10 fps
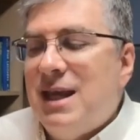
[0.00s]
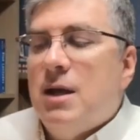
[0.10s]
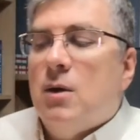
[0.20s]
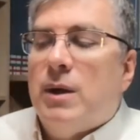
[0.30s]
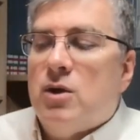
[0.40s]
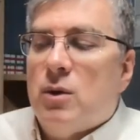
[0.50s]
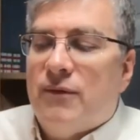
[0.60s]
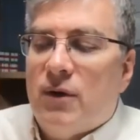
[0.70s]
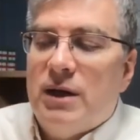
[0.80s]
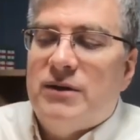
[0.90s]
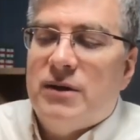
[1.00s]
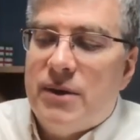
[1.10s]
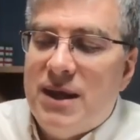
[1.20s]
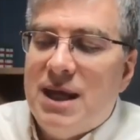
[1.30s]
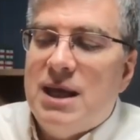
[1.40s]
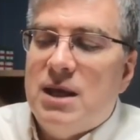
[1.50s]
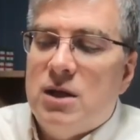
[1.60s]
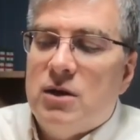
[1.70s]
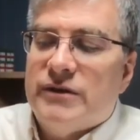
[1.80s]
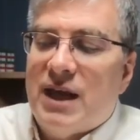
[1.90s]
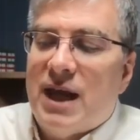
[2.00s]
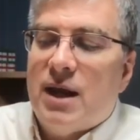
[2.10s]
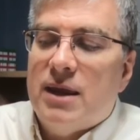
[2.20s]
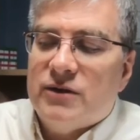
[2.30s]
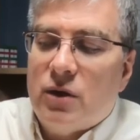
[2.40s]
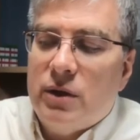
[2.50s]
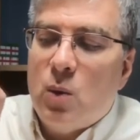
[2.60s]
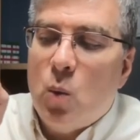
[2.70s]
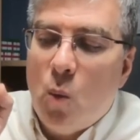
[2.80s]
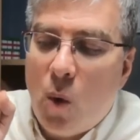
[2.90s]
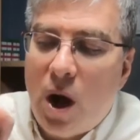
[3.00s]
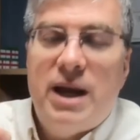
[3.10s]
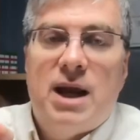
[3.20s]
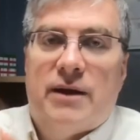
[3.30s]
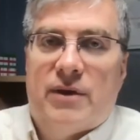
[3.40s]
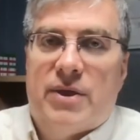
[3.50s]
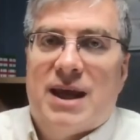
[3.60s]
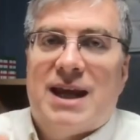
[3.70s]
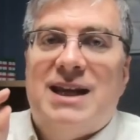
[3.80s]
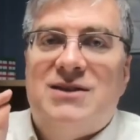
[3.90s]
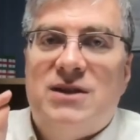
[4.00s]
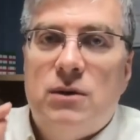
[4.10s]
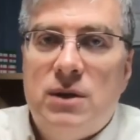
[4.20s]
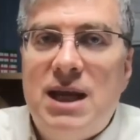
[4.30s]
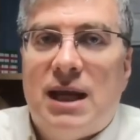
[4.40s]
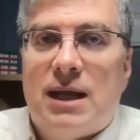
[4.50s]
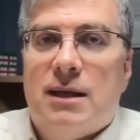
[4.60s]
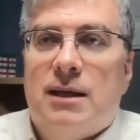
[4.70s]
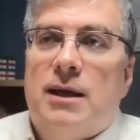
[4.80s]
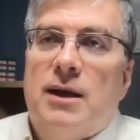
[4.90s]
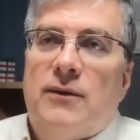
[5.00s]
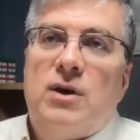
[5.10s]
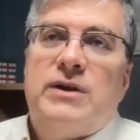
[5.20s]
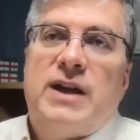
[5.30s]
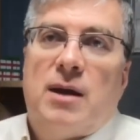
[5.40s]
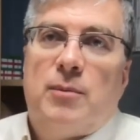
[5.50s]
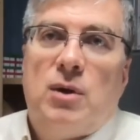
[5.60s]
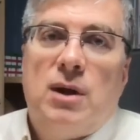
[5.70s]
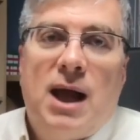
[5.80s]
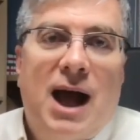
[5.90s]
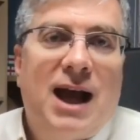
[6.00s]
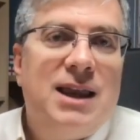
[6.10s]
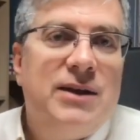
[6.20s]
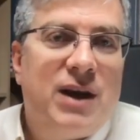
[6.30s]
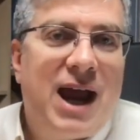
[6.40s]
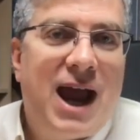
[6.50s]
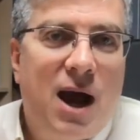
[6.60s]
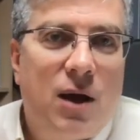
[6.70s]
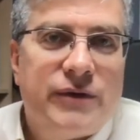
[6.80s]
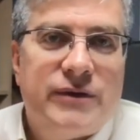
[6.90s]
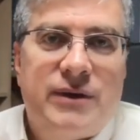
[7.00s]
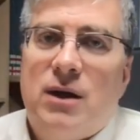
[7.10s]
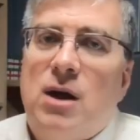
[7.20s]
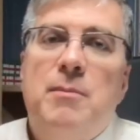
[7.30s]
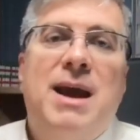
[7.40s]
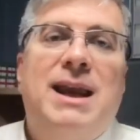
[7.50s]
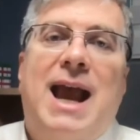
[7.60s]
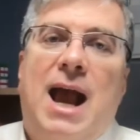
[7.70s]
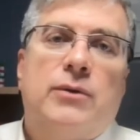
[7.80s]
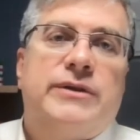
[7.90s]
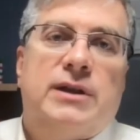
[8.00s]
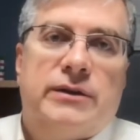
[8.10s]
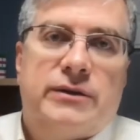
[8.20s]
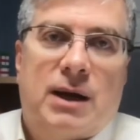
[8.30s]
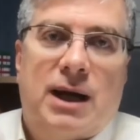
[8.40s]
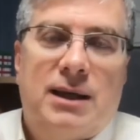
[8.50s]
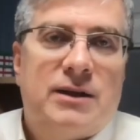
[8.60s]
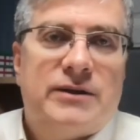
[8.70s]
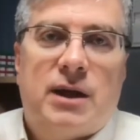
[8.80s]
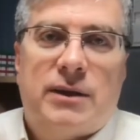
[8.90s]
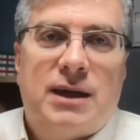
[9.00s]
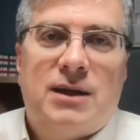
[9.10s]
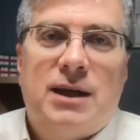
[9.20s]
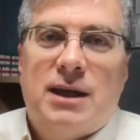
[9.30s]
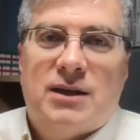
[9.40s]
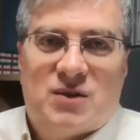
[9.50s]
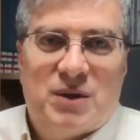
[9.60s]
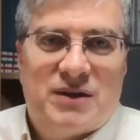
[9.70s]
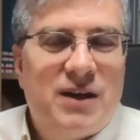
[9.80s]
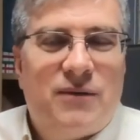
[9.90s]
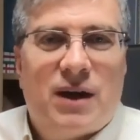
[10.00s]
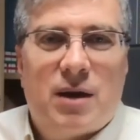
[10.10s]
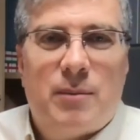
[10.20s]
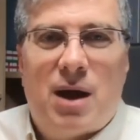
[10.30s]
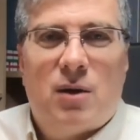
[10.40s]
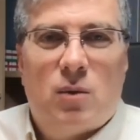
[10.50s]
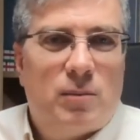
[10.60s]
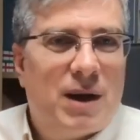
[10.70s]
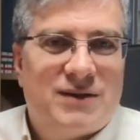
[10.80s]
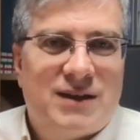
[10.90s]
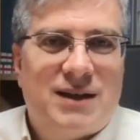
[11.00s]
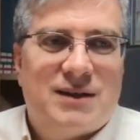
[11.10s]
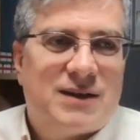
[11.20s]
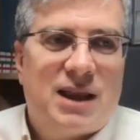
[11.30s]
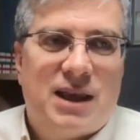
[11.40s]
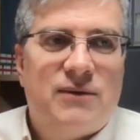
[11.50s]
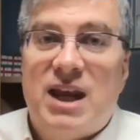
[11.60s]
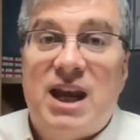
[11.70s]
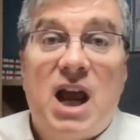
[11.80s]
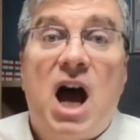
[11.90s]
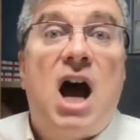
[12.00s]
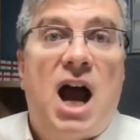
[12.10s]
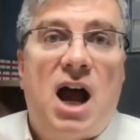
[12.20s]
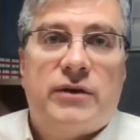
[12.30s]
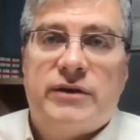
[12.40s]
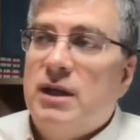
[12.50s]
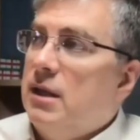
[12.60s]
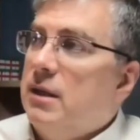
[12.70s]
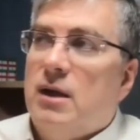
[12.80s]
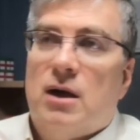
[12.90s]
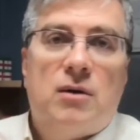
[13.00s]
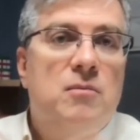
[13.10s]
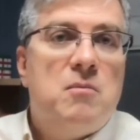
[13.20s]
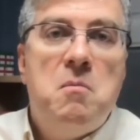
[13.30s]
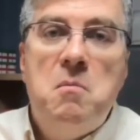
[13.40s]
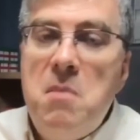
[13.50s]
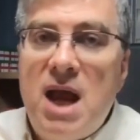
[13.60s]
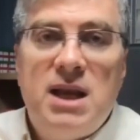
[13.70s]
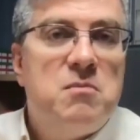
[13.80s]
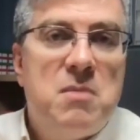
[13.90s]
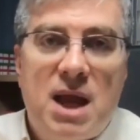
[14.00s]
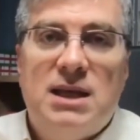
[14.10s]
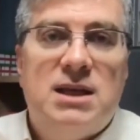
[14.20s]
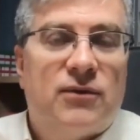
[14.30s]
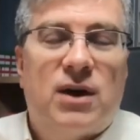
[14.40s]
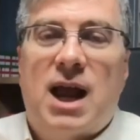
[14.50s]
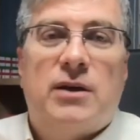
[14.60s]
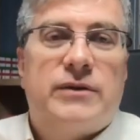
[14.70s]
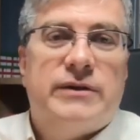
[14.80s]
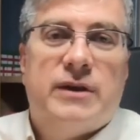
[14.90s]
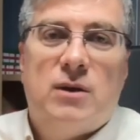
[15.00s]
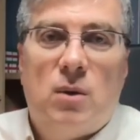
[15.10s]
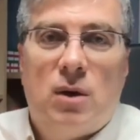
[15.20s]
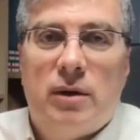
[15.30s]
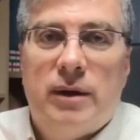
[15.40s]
when you're referring to you're saying there's only one of a thing. It's unique. For example, I live in a house. There are many houses, right? There's nothing specific about my sentence. I live in a house. There are many, many different houses in the world.